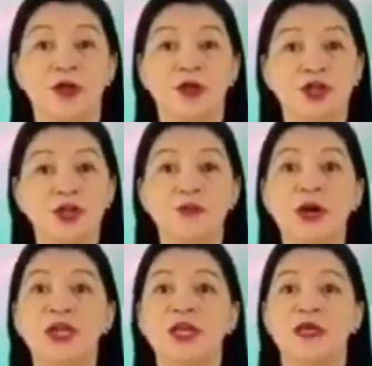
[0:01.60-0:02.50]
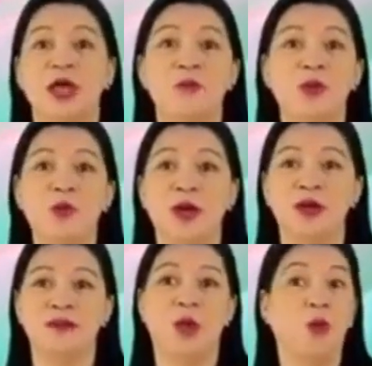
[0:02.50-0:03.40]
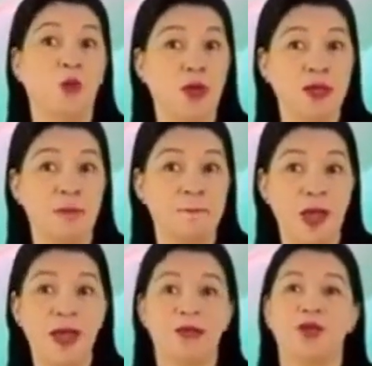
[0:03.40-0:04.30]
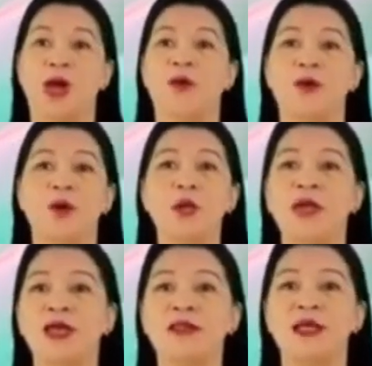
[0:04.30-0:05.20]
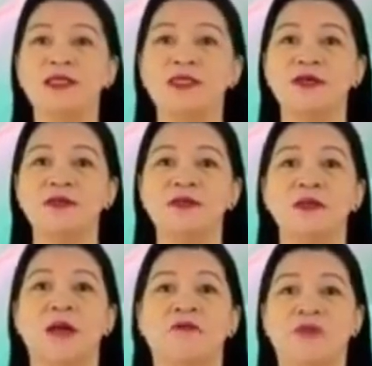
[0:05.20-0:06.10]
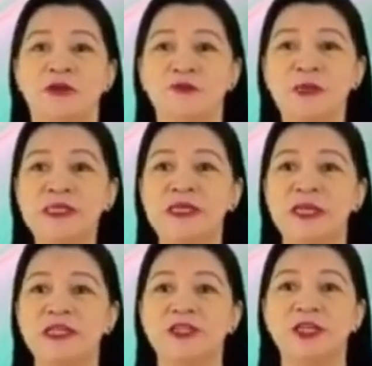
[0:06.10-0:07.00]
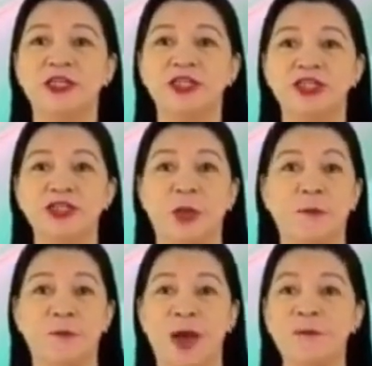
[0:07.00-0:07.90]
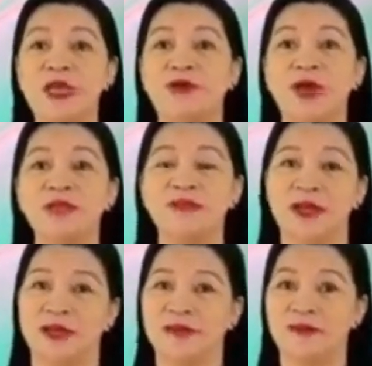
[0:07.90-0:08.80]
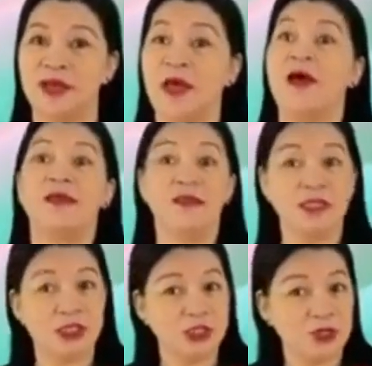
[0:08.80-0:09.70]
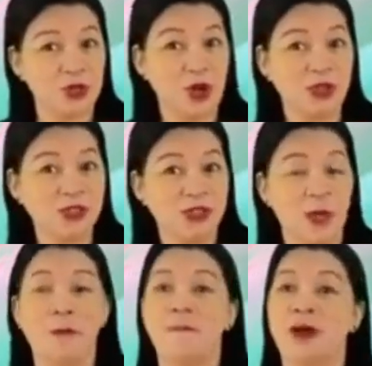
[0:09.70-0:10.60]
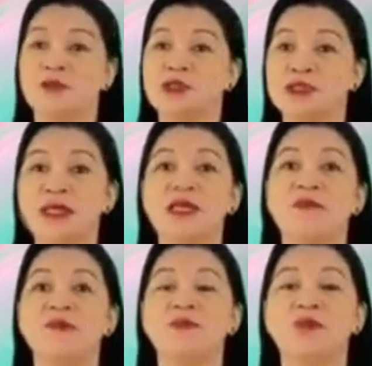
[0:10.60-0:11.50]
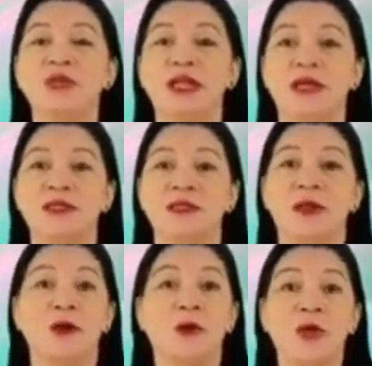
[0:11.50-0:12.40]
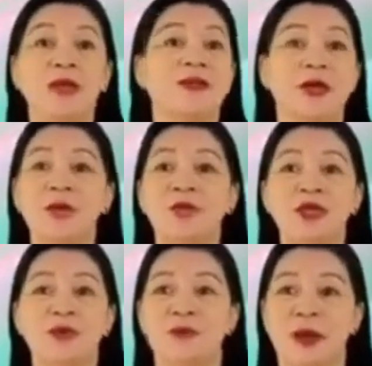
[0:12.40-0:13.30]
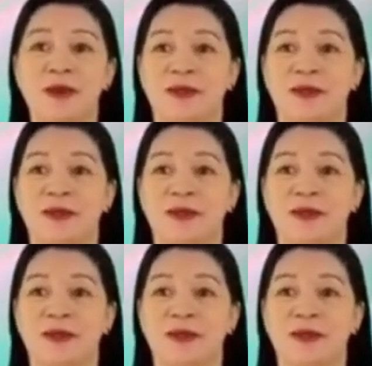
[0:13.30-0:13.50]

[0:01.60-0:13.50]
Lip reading: Good morning, everyone. Welcome back to our online lessons for physical education of Mapeh Grade 9. This is your host, Ma'am Susana B. Bulan, welcoming you back.